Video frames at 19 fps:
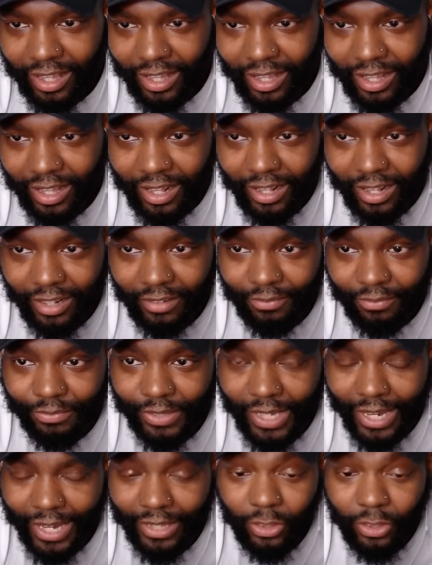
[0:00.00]
three, one.
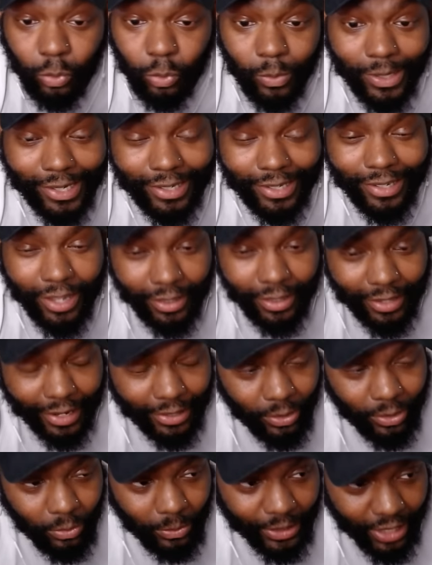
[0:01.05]
They three. They
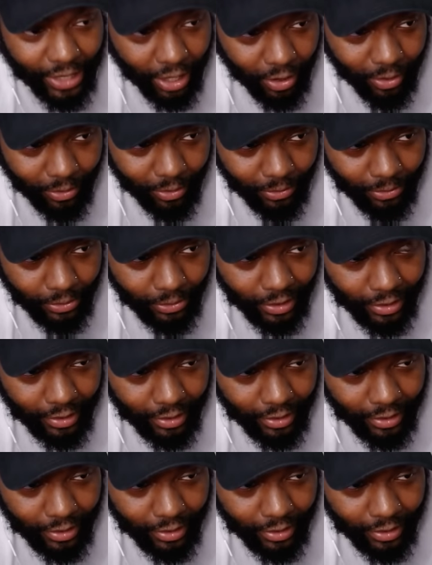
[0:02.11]
three old.